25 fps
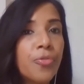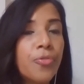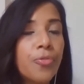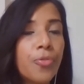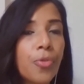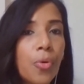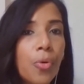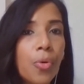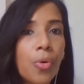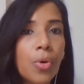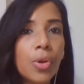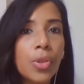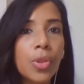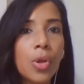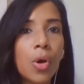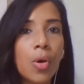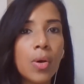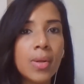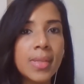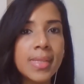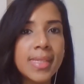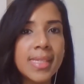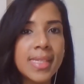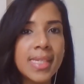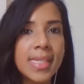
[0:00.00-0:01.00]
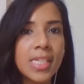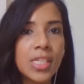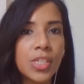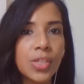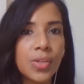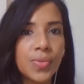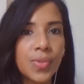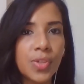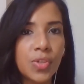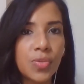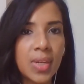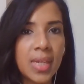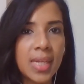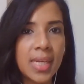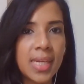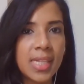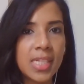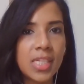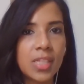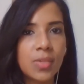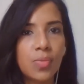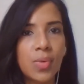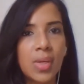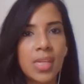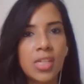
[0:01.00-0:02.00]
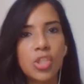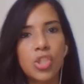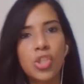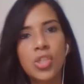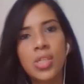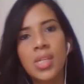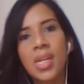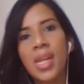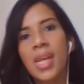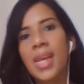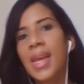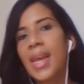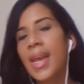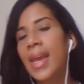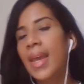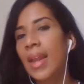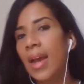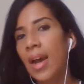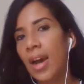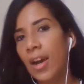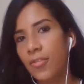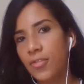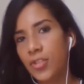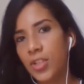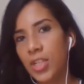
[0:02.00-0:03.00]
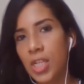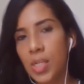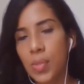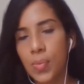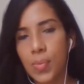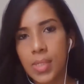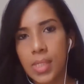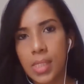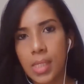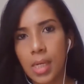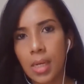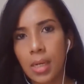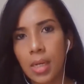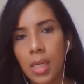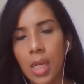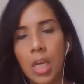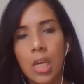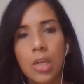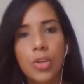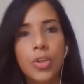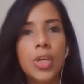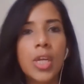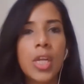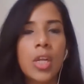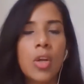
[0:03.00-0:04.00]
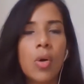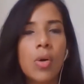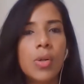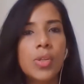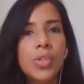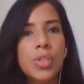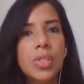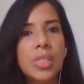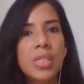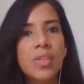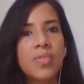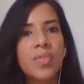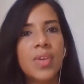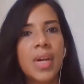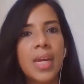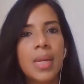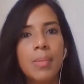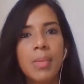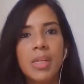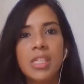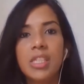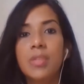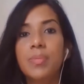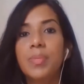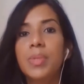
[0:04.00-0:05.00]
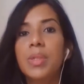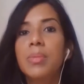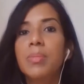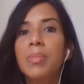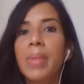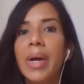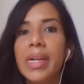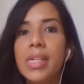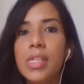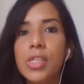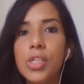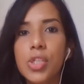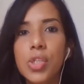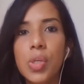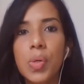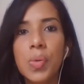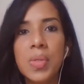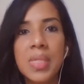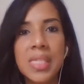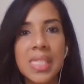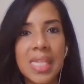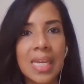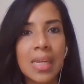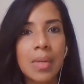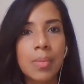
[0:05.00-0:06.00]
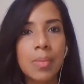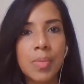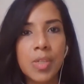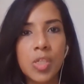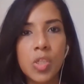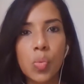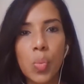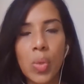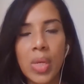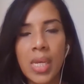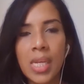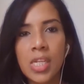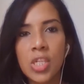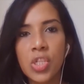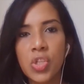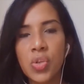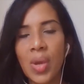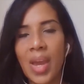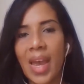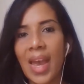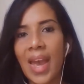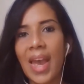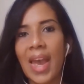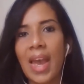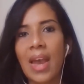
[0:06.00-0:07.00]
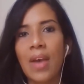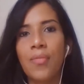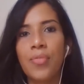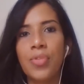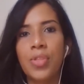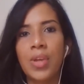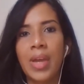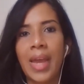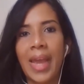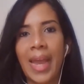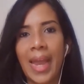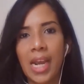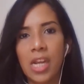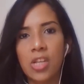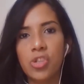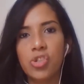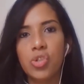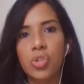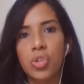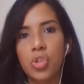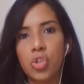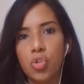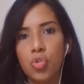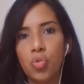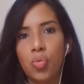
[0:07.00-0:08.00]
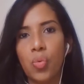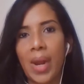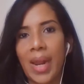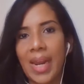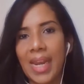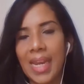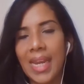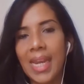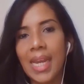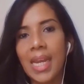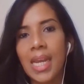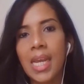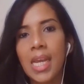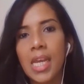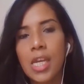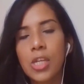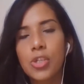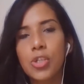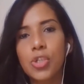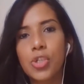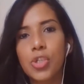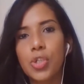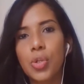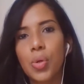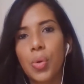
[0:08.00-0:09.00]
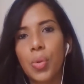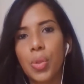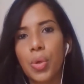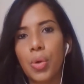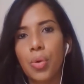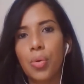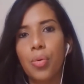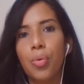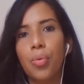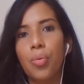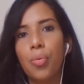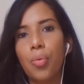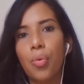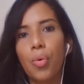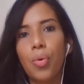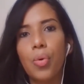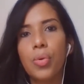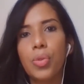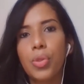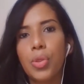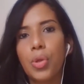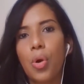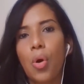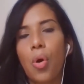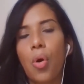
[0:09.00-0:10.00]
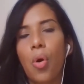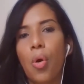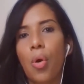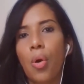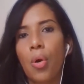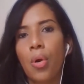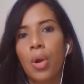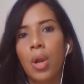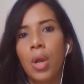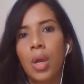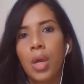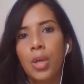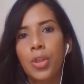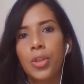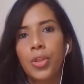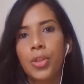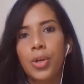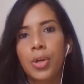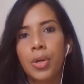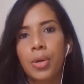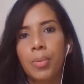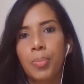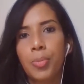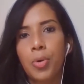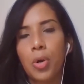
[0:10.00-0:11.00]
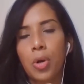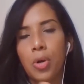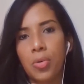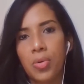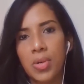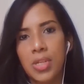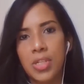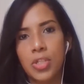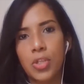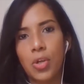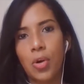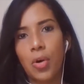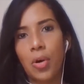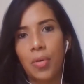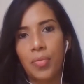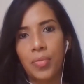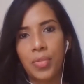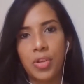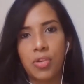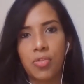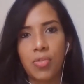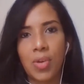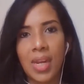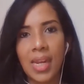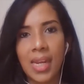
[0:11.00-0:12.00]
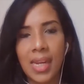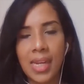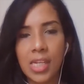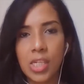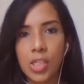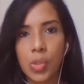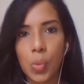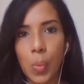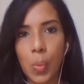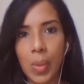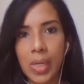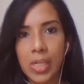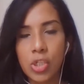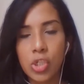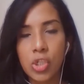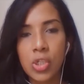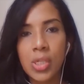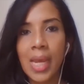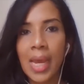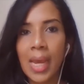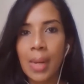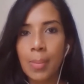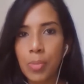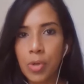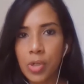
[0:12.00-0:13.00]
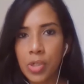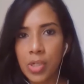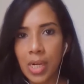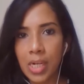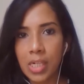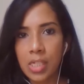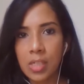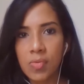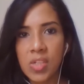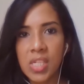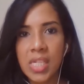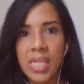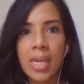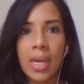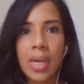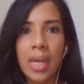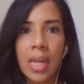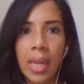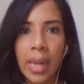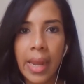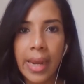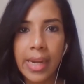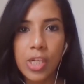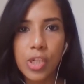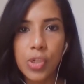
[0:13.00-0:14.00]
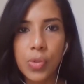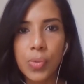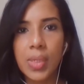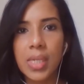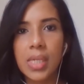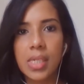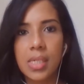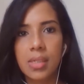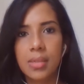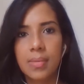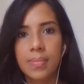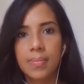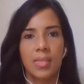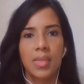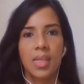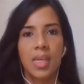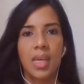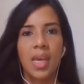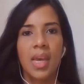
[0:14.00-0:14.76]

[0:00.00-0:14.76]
before the onset of the training intervention and after it was done. You can also define multiple milestones in between to have the actual tracking to show the growth or the progress of the training intervention and productivity aligned to it.